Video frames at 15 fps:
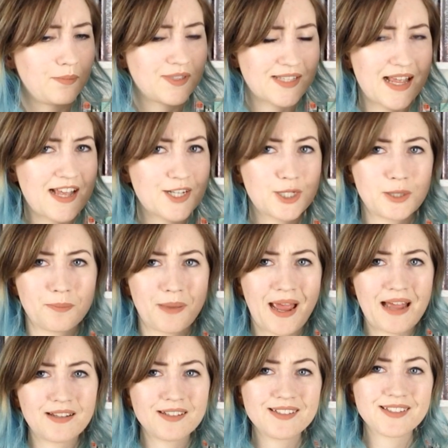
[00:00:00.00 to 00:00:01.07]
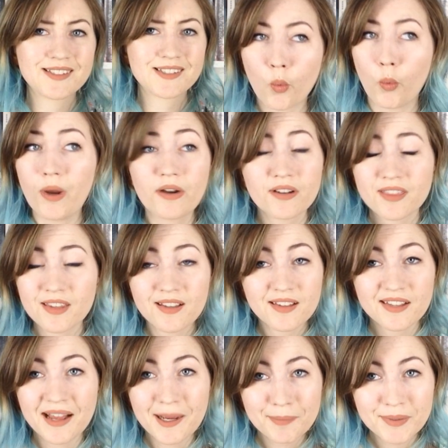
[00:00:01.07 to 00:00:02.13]
slash palace. Weird
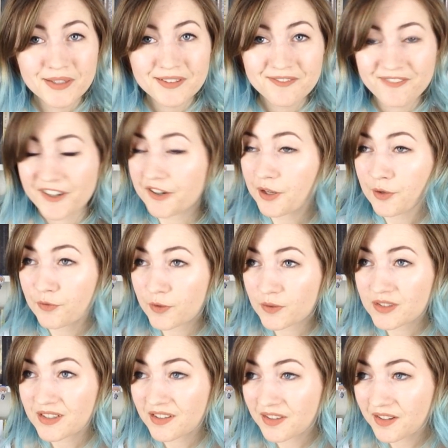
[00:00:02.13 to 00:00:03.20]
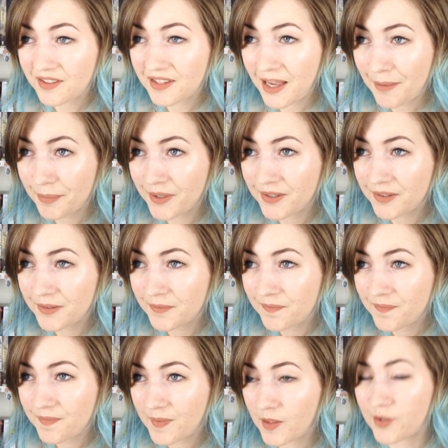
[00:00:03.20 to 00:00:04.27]
things happen, very confusing things happen.
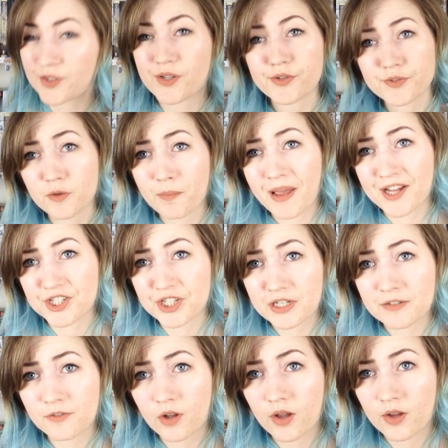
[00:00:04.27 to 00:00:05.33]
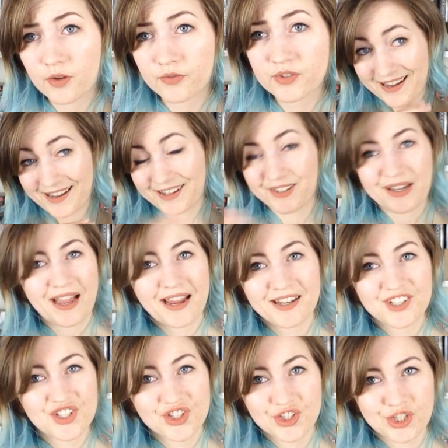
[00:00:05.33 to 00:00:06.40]
There's also magic involved. I, I
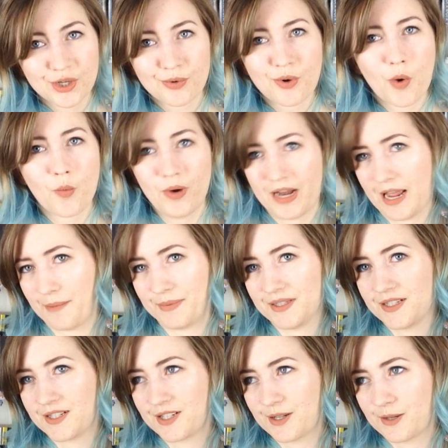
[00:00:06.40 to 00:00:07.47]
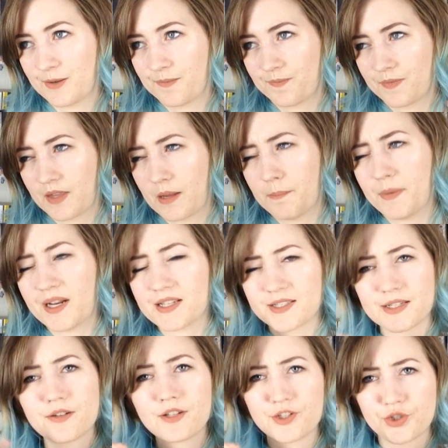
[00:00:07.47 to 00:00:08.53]
just don't know what happened, but I
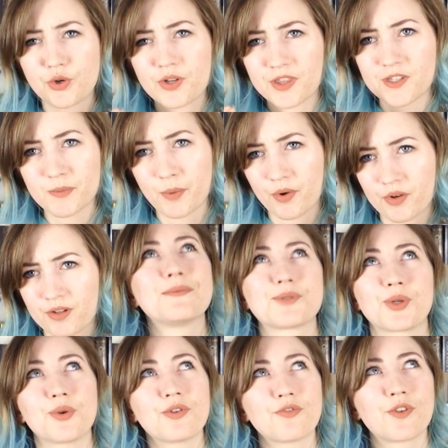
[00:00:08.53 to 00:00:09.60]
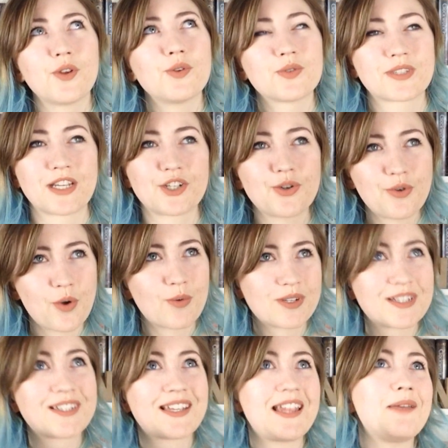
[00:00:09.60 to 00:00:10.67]
still enjoyed this book. I'm so confused, I don't know what
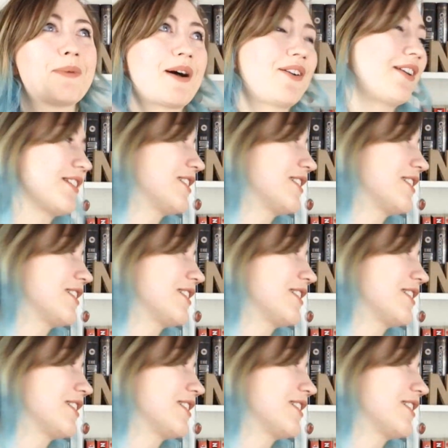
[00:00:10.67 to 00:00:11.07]
to say about